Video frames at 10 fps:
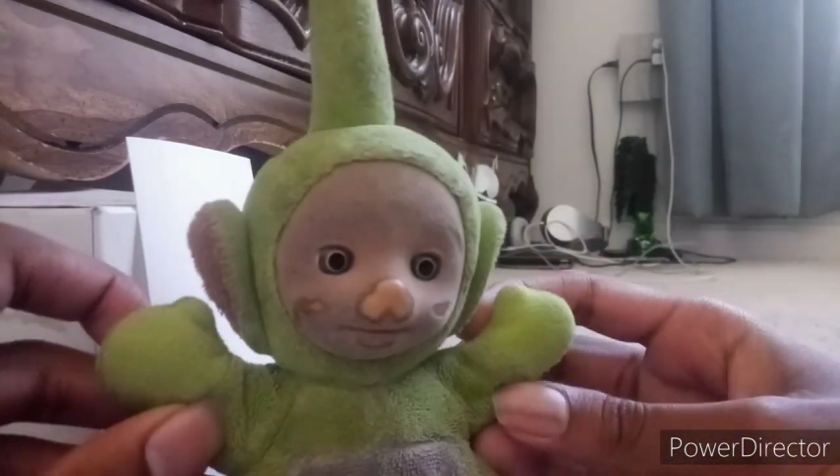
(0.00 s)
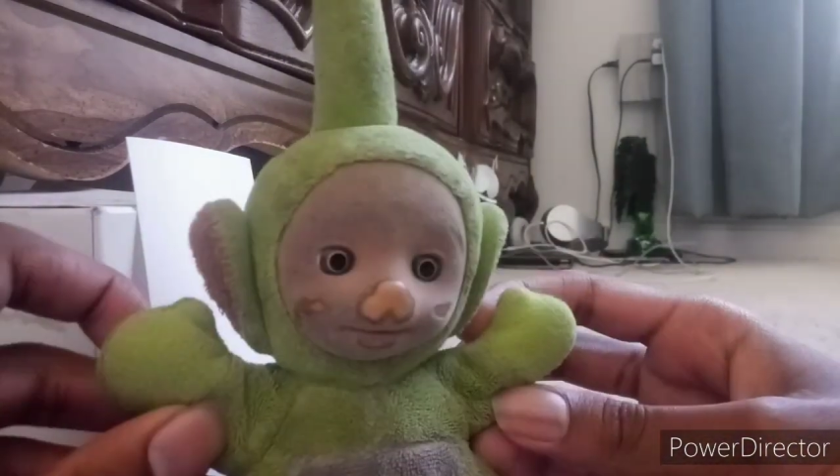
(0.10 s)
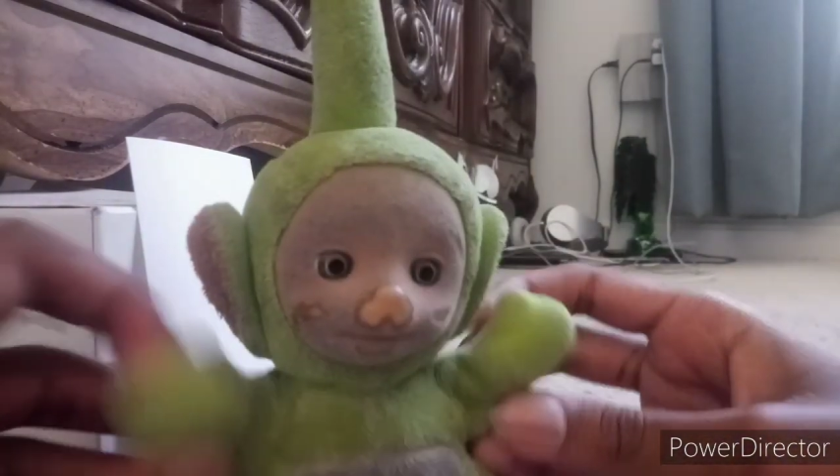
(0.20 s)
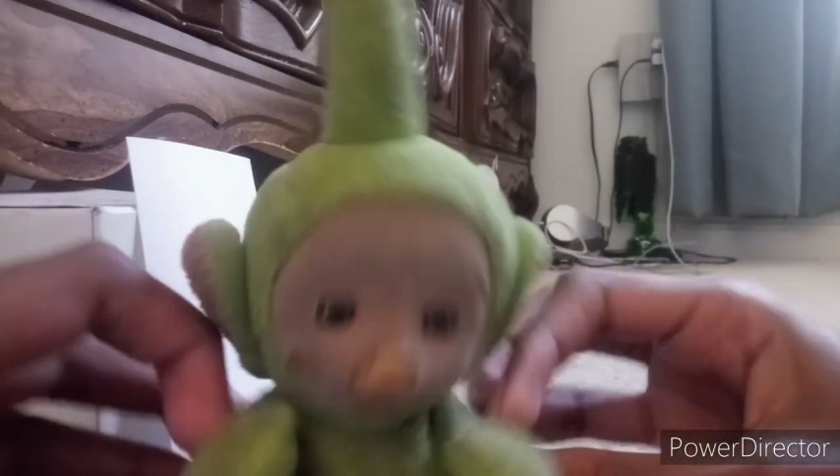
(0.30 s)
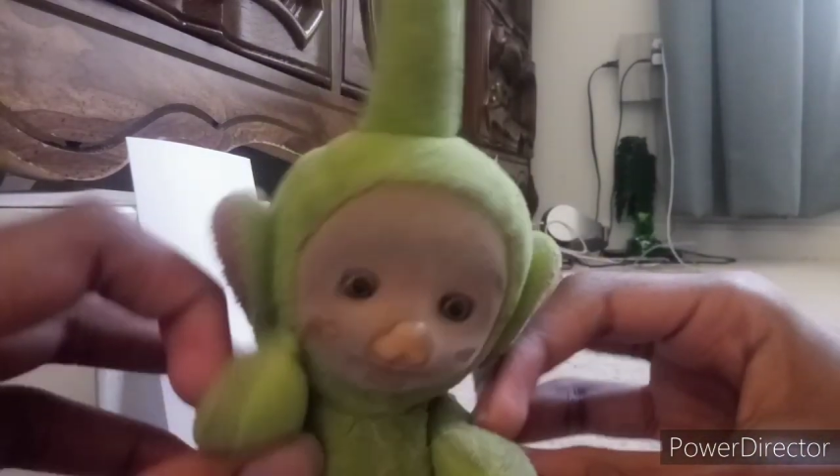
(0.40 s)

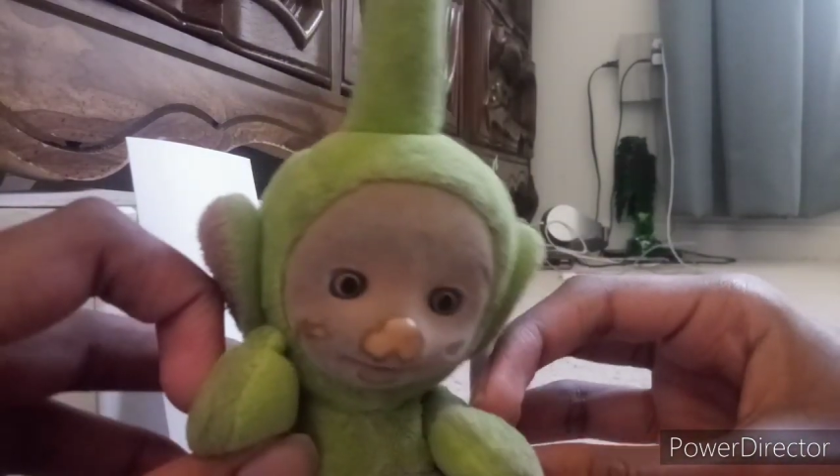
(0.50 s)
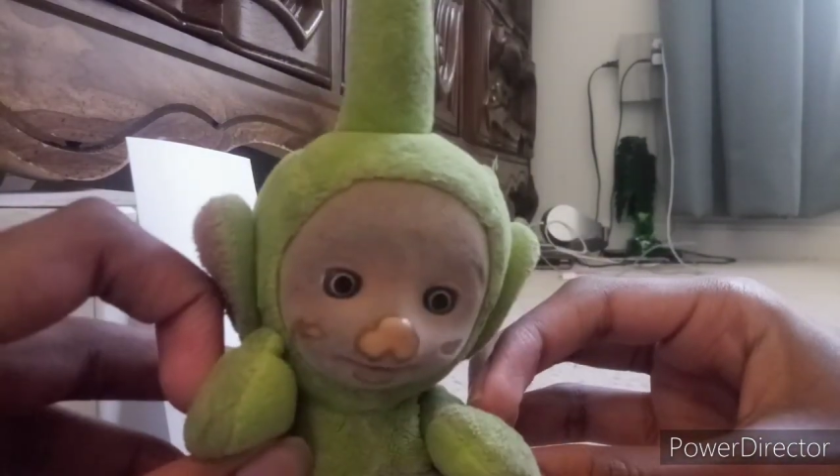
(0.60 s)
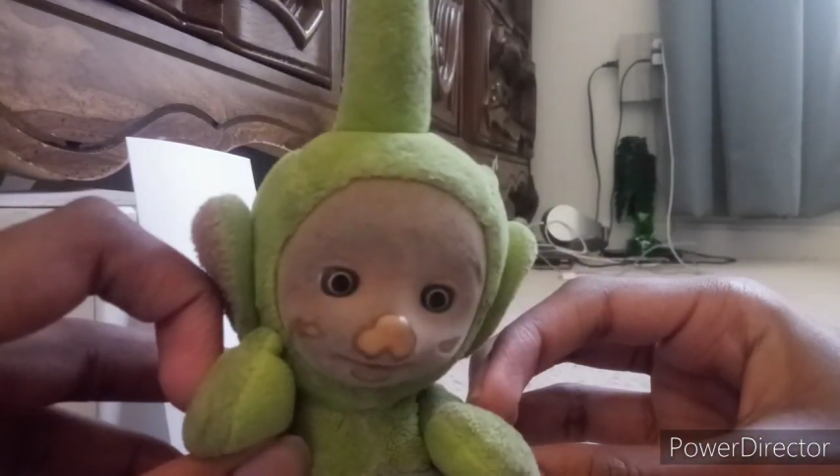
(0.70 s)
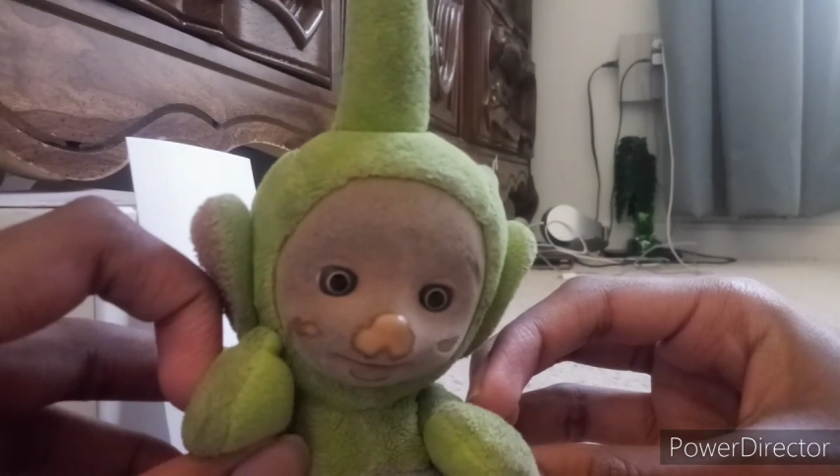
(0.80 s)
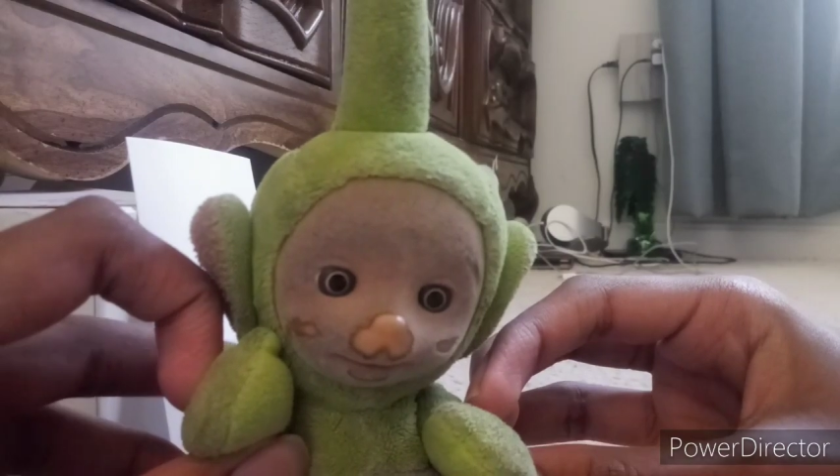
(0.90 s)

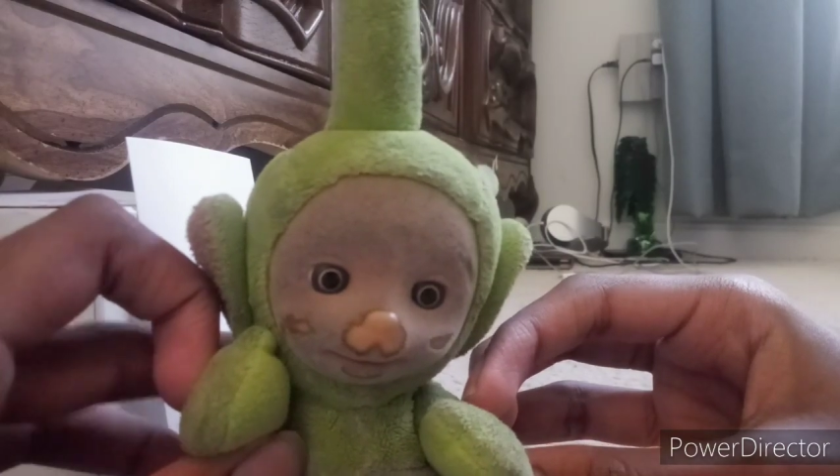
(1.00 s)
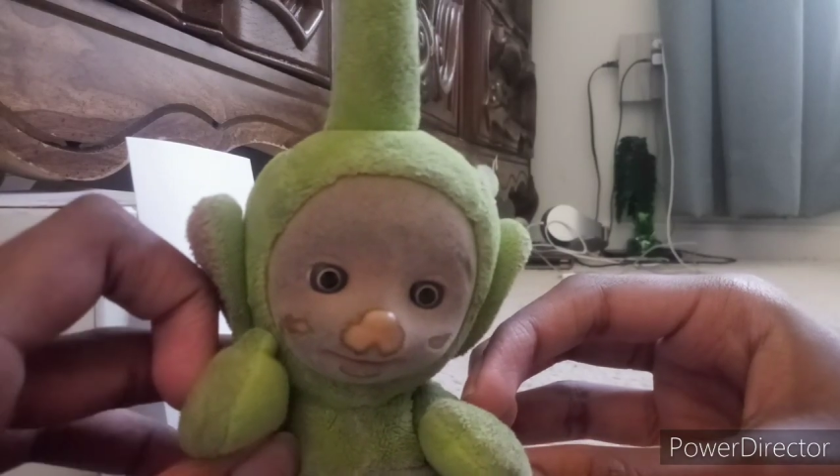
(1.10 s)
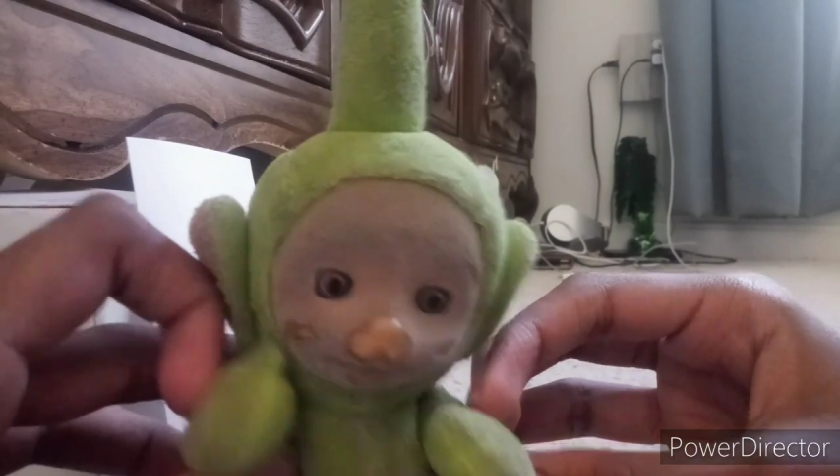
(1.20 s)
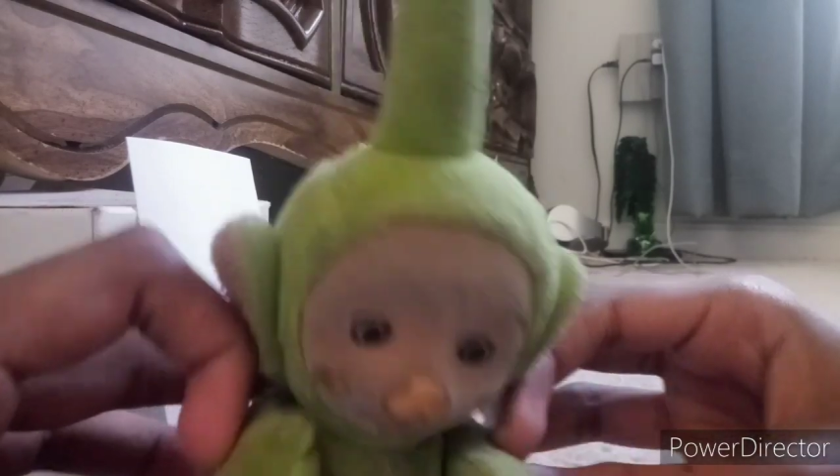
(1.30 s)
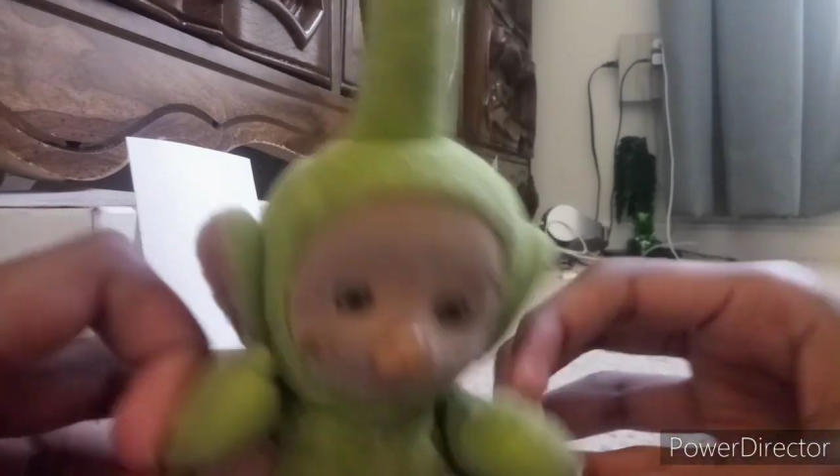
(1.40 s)

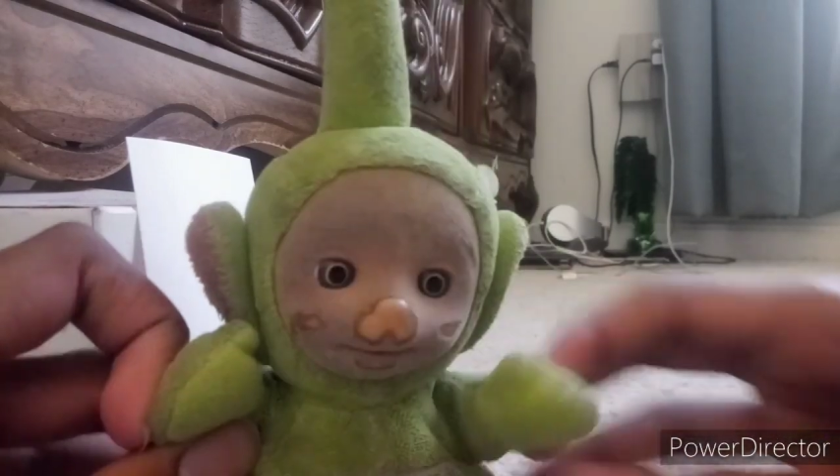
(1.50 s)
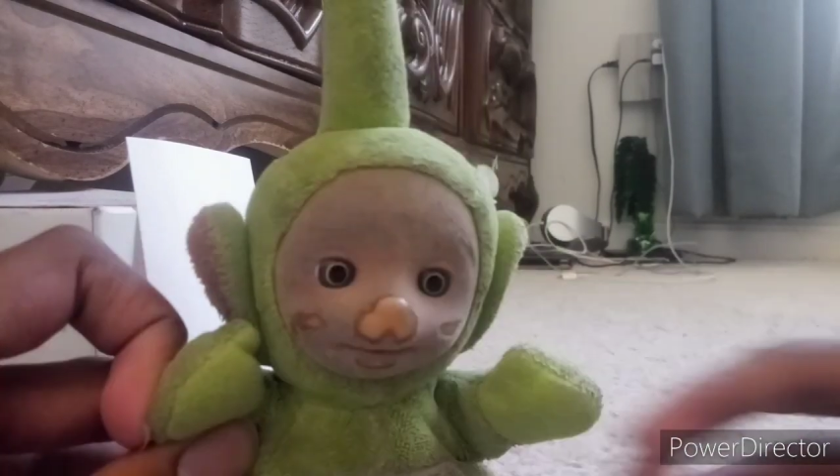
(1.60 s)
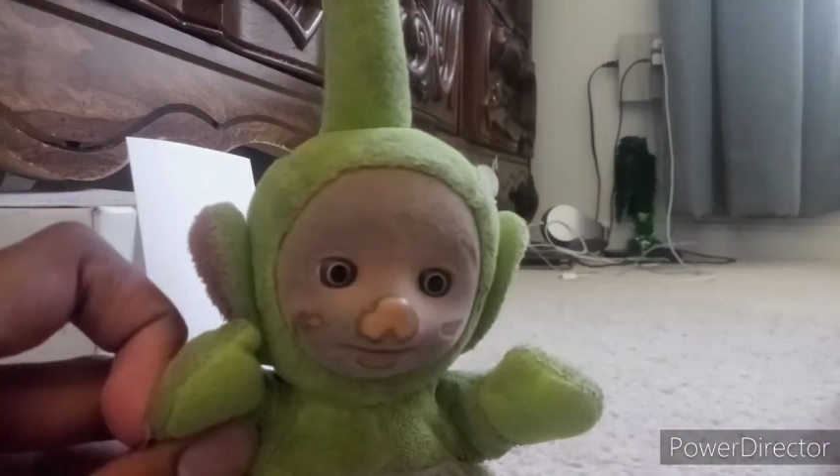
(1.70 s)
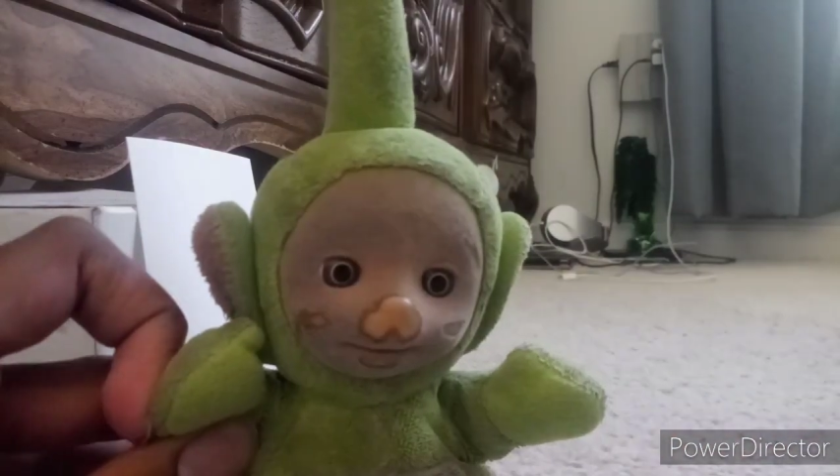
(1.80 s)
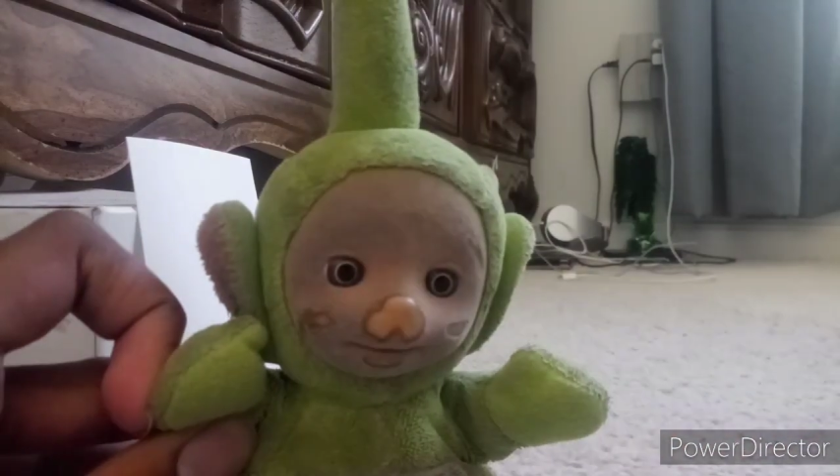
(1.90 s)
drawing!
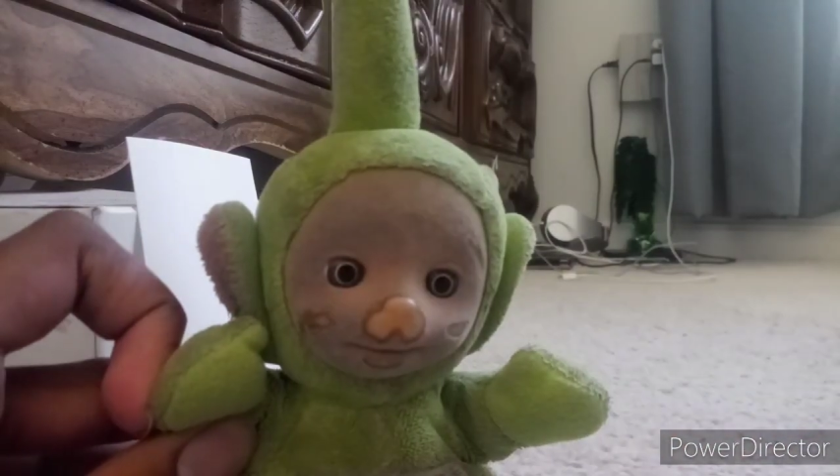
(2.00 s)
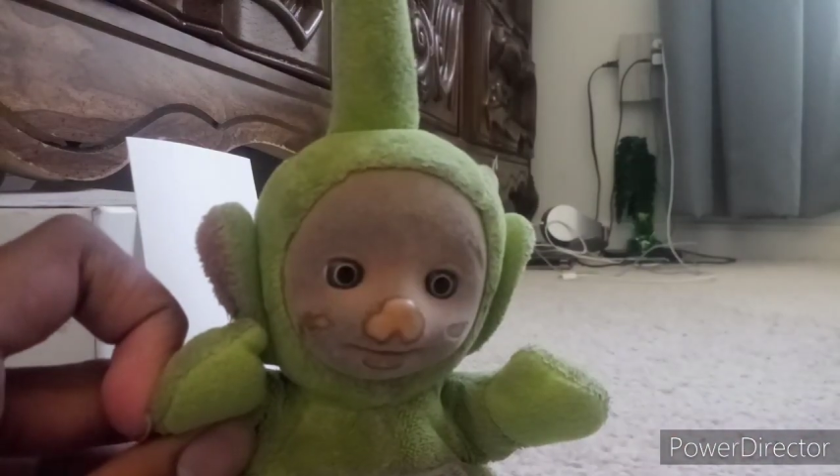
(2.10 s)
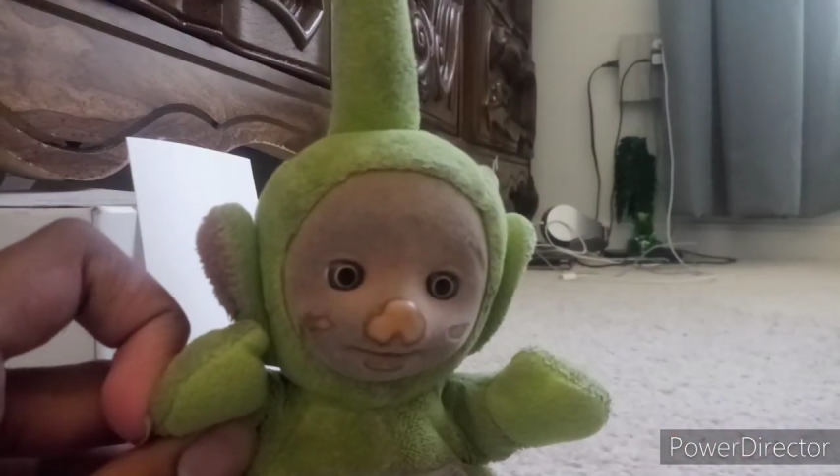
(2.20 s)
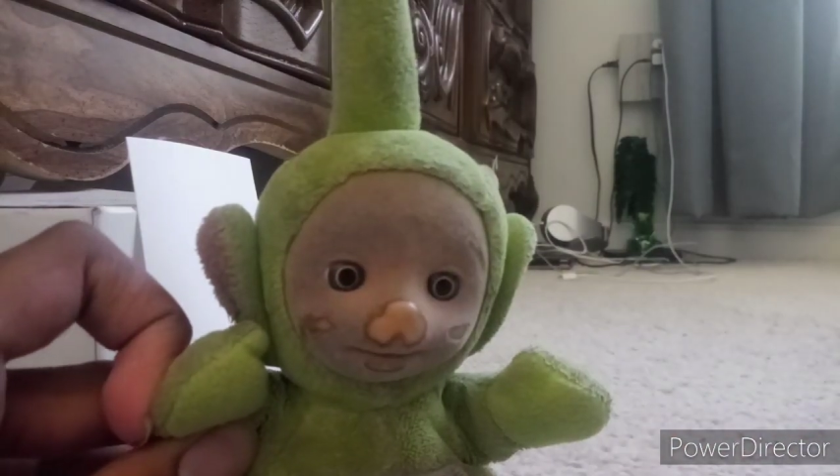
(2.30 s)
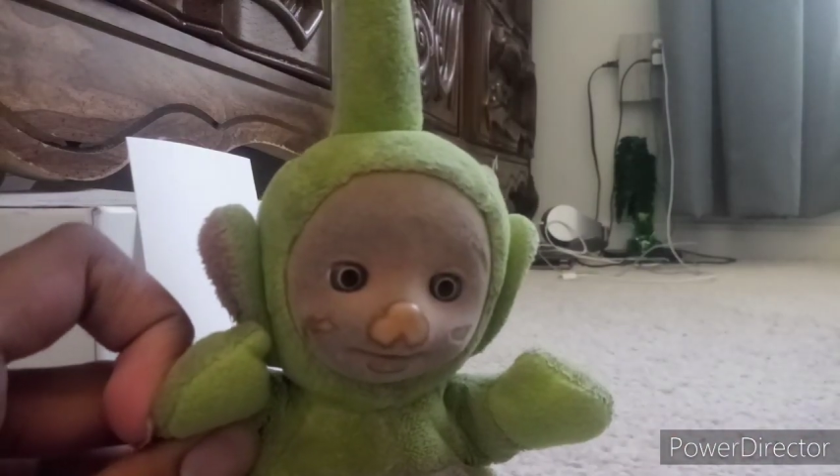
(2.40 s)
Yeah!